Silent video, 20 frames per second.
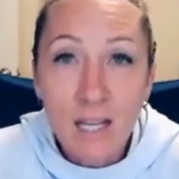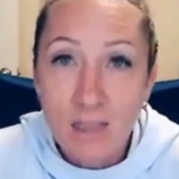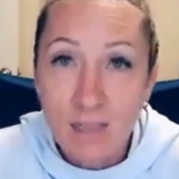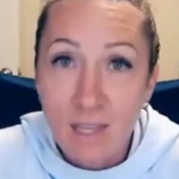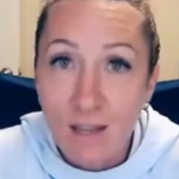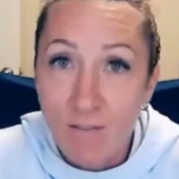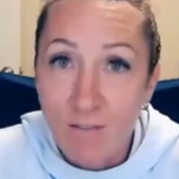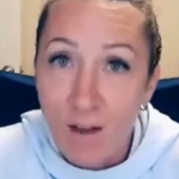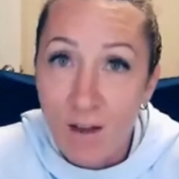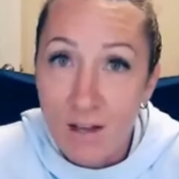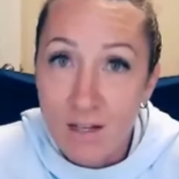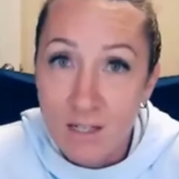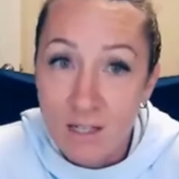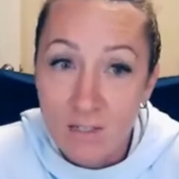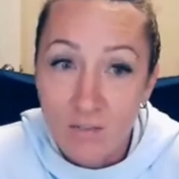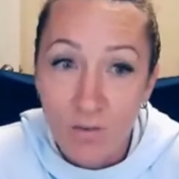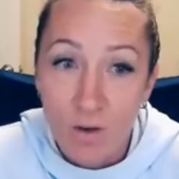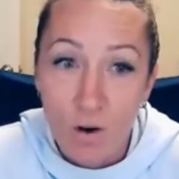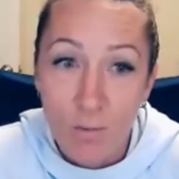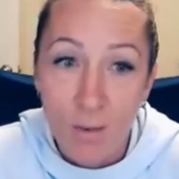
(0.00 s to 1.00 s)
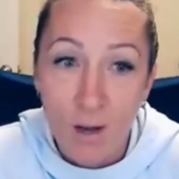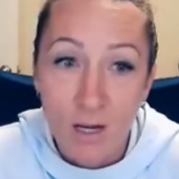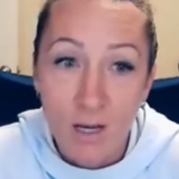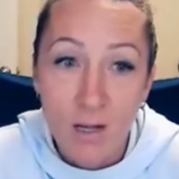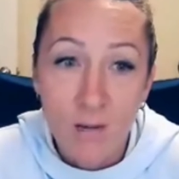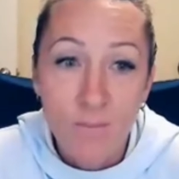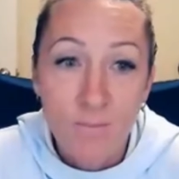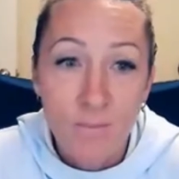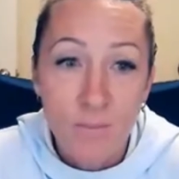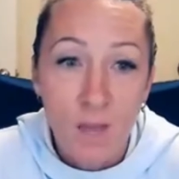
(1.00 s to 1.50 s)
thing fat does for our
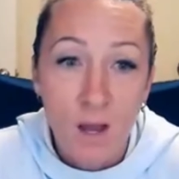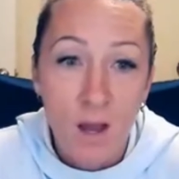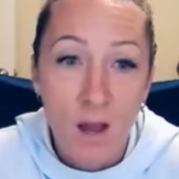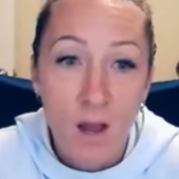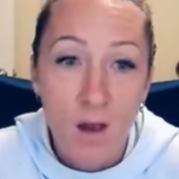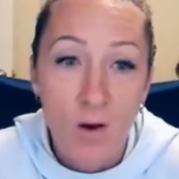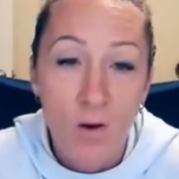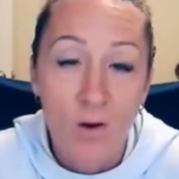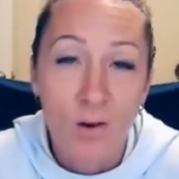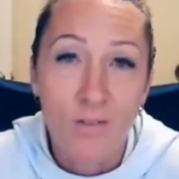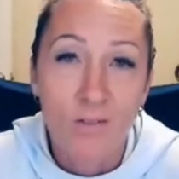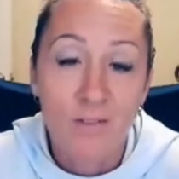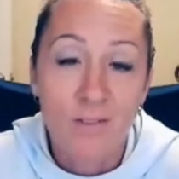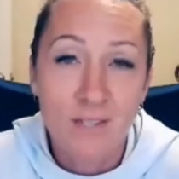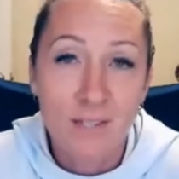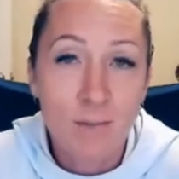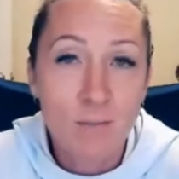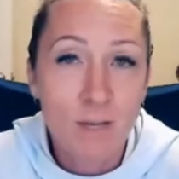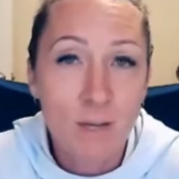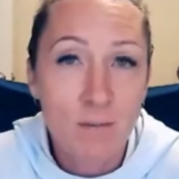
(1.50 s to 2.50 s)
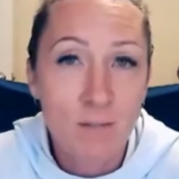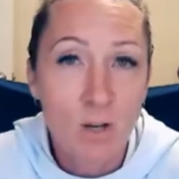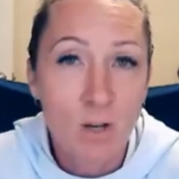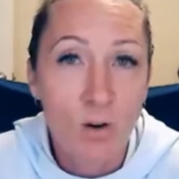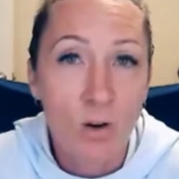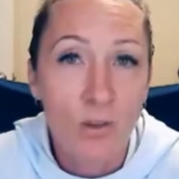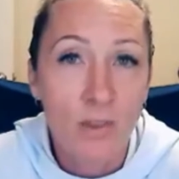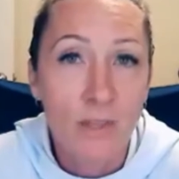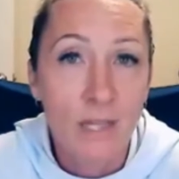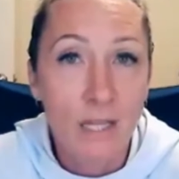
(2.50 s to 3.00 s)
body, or sometimes they're
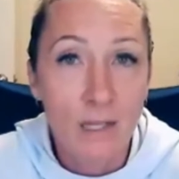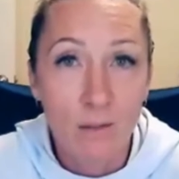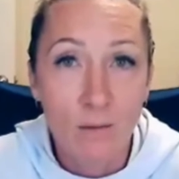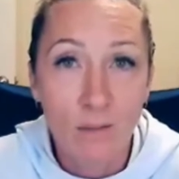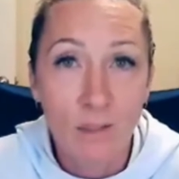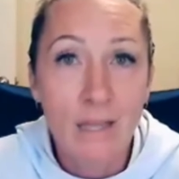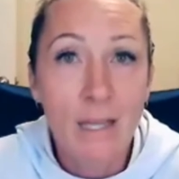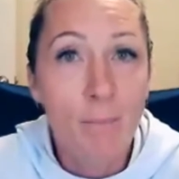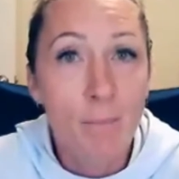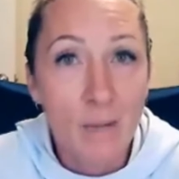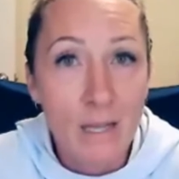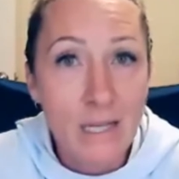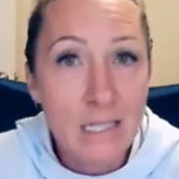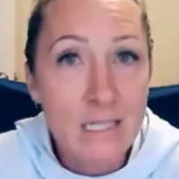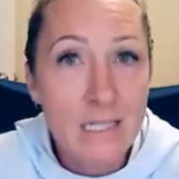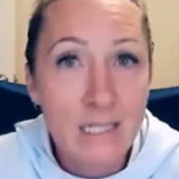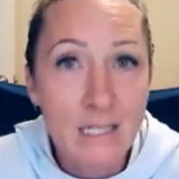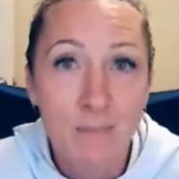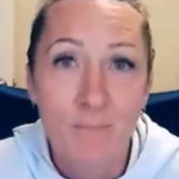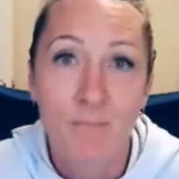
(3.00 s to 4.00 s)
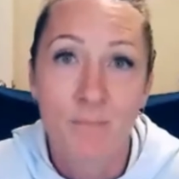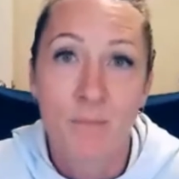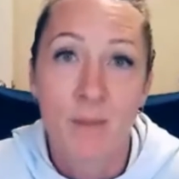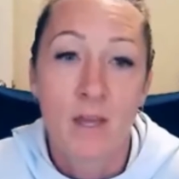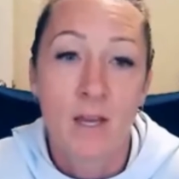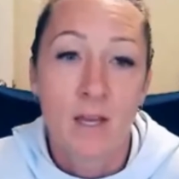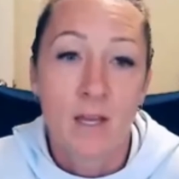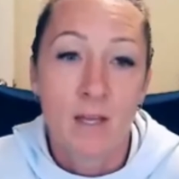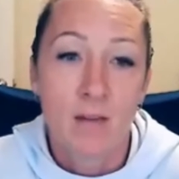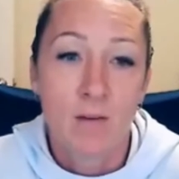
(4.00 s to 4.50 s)
called lipids,
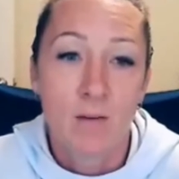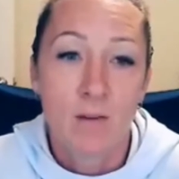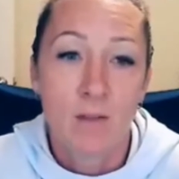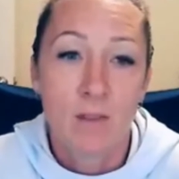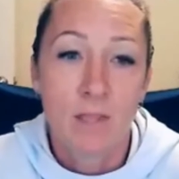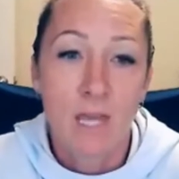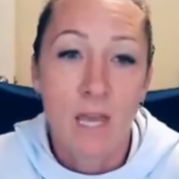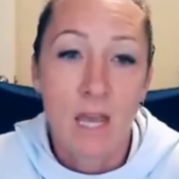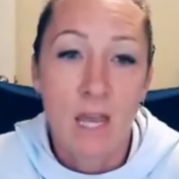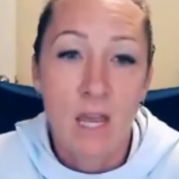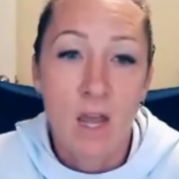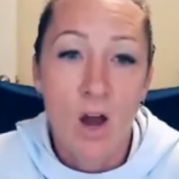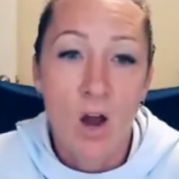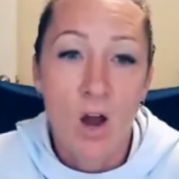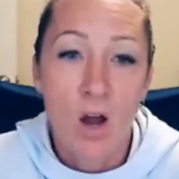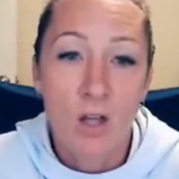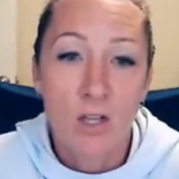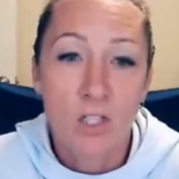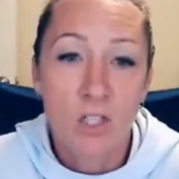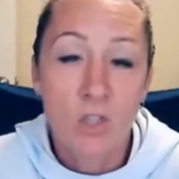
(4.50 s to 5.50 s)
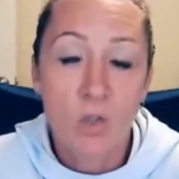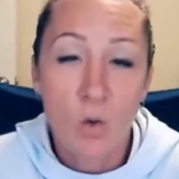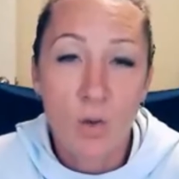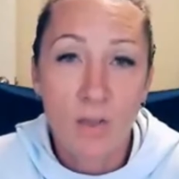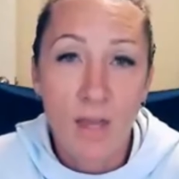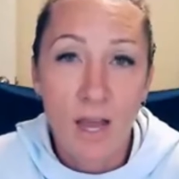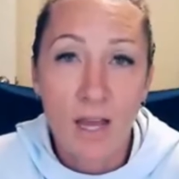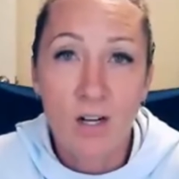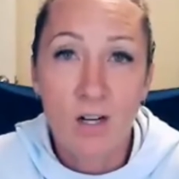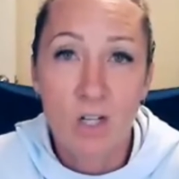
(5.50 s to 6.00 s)
they store
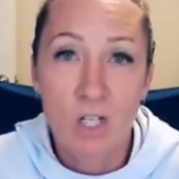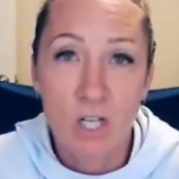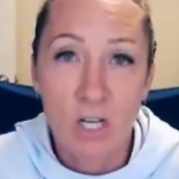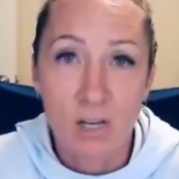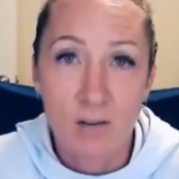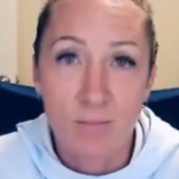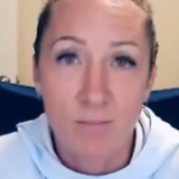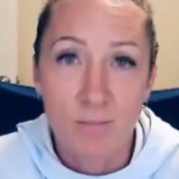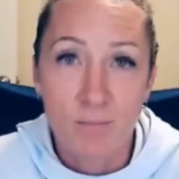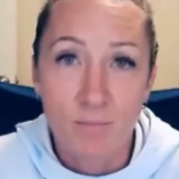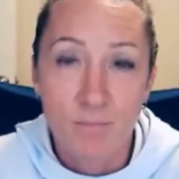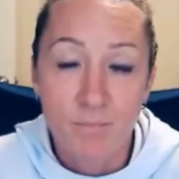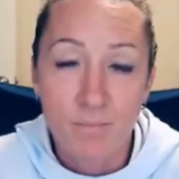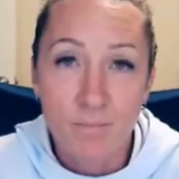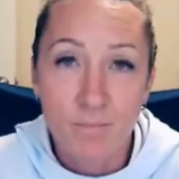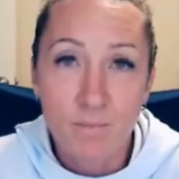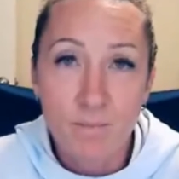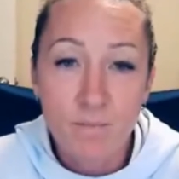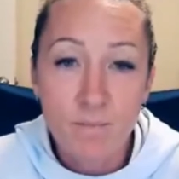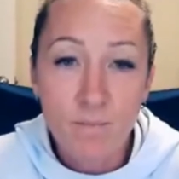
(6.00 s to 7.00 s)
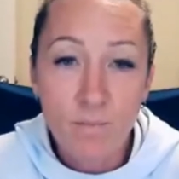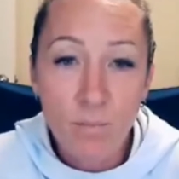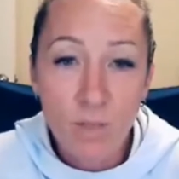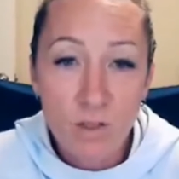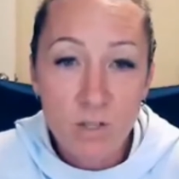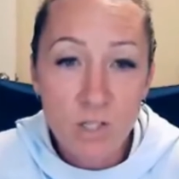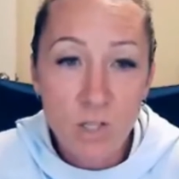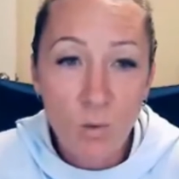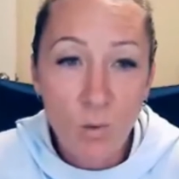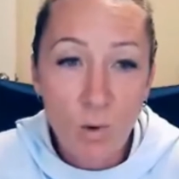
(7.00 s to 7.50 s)
the energy.
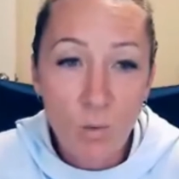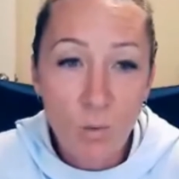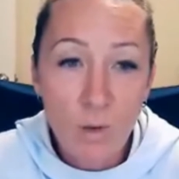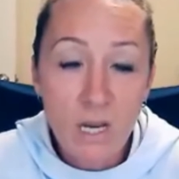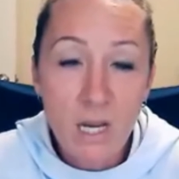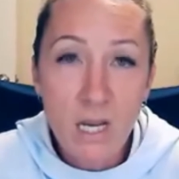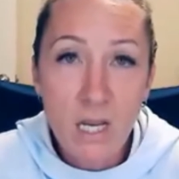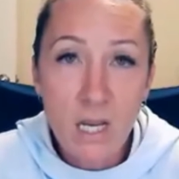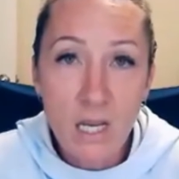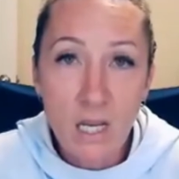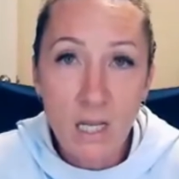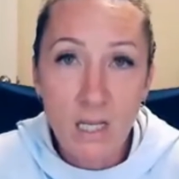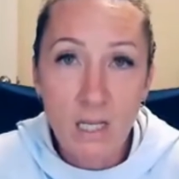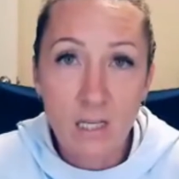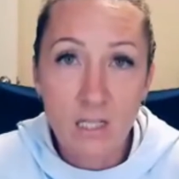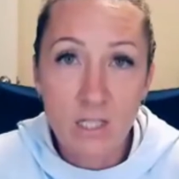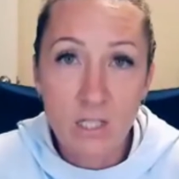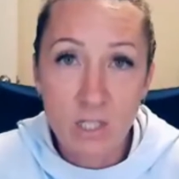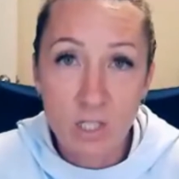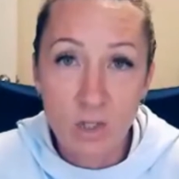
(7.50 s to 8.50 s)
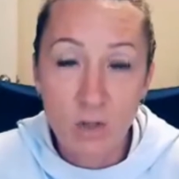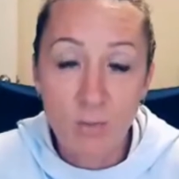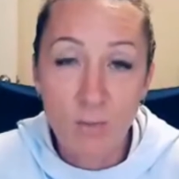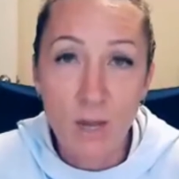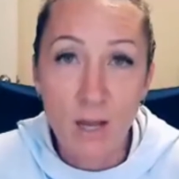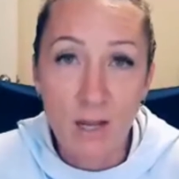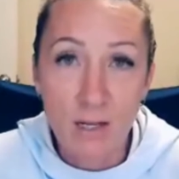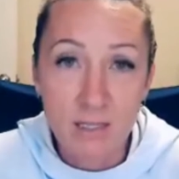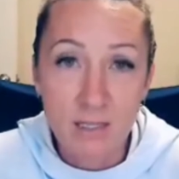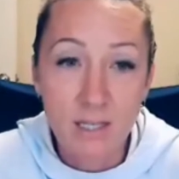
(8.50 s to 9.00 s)
So when we consume
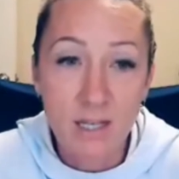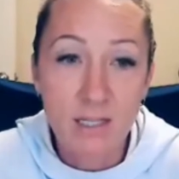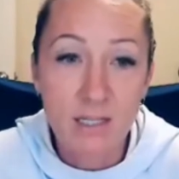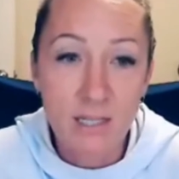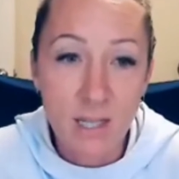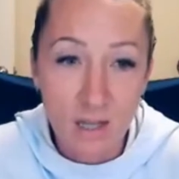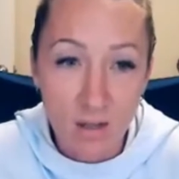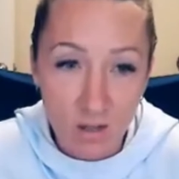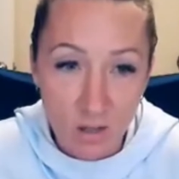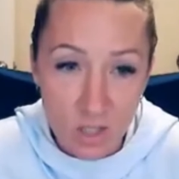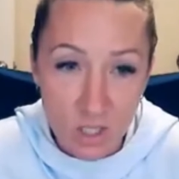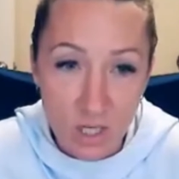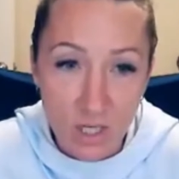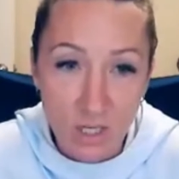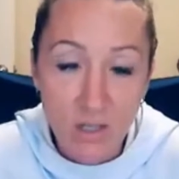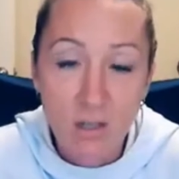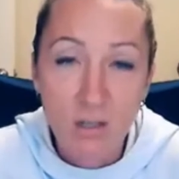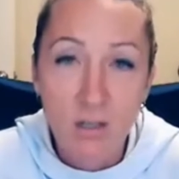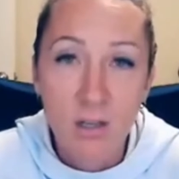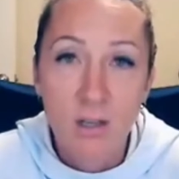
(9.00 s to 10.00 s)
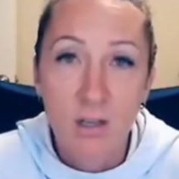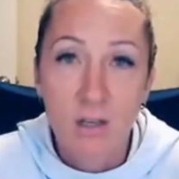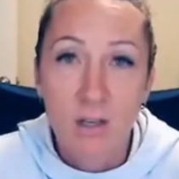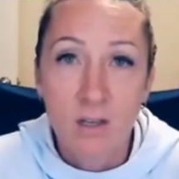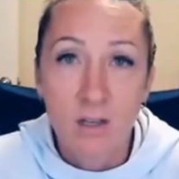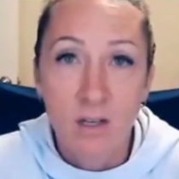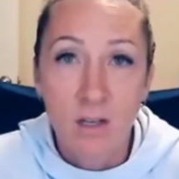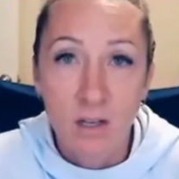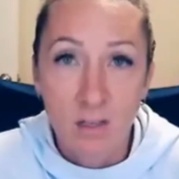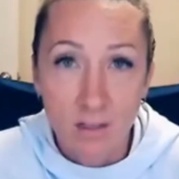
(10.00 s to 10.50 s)
excess energy
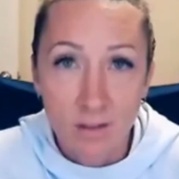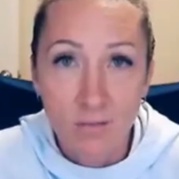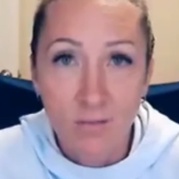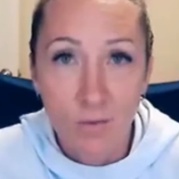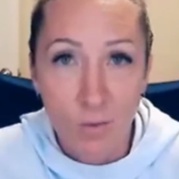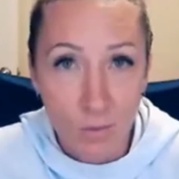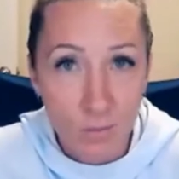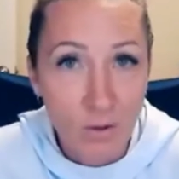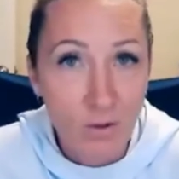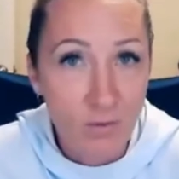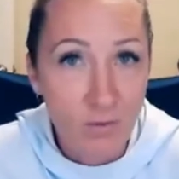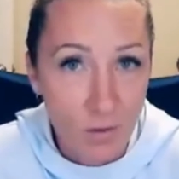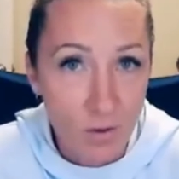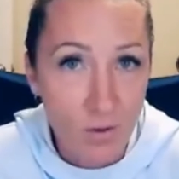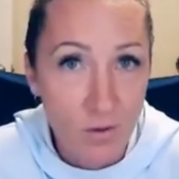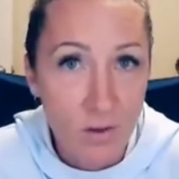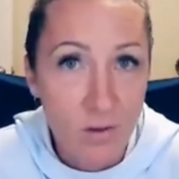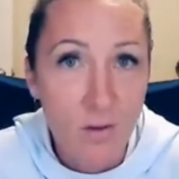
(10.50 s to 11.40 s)
in the form of food,